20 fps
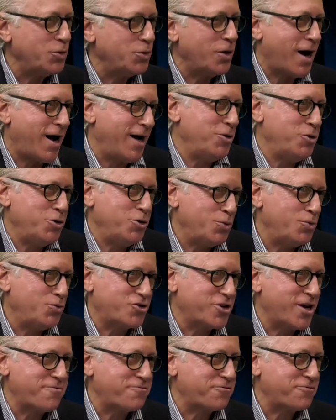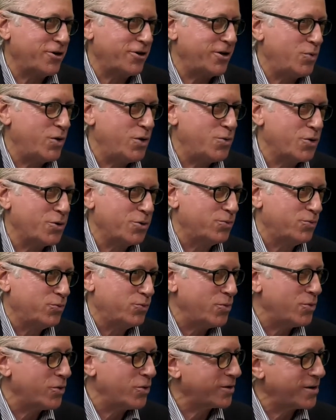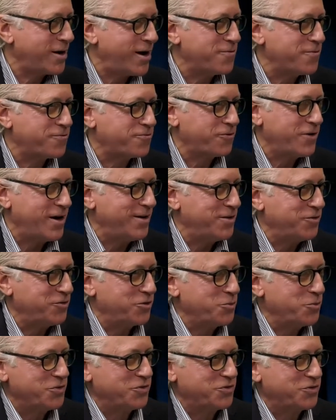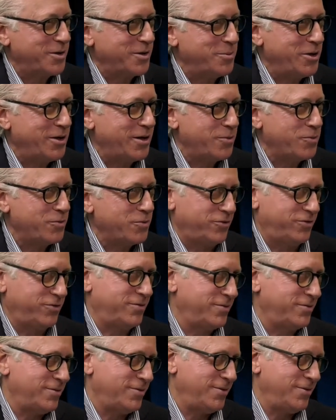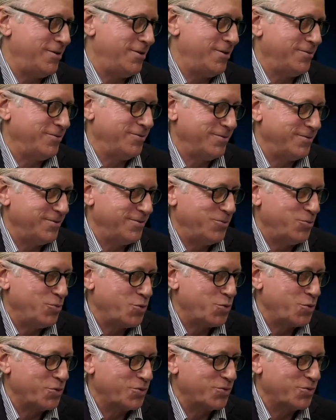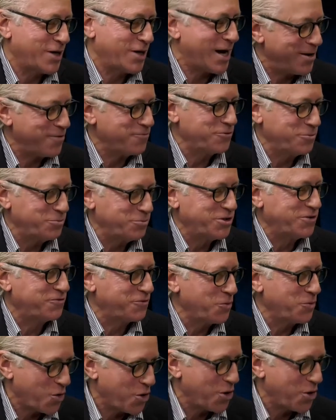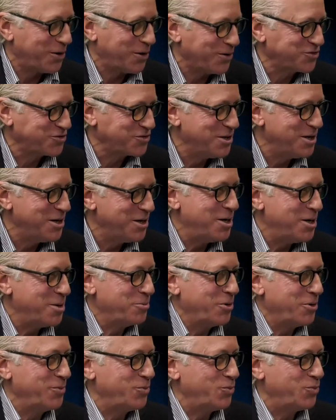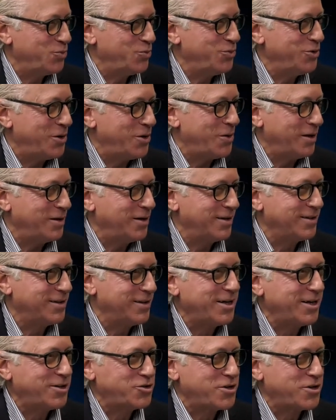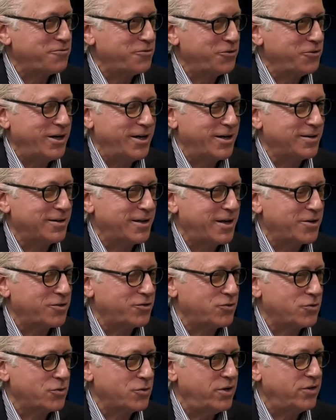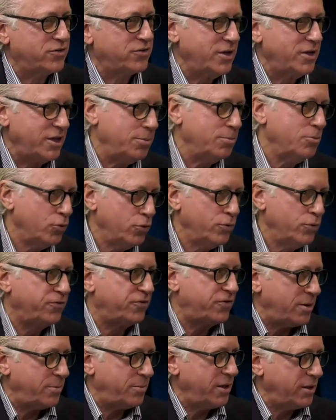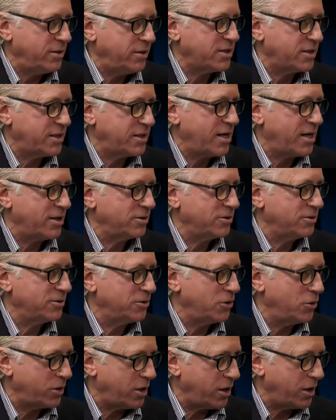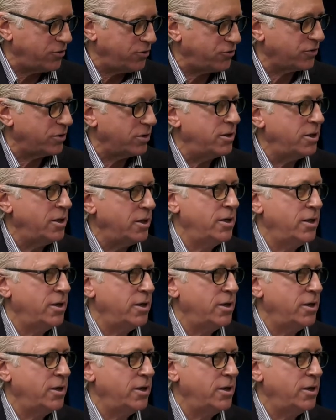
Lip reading: I knew Jeffrey. We were kind of friends. It was, I mean, we were kind of from different worlds, but, I liked Jeffrey. He had a lot of stories, and he moved them into that location.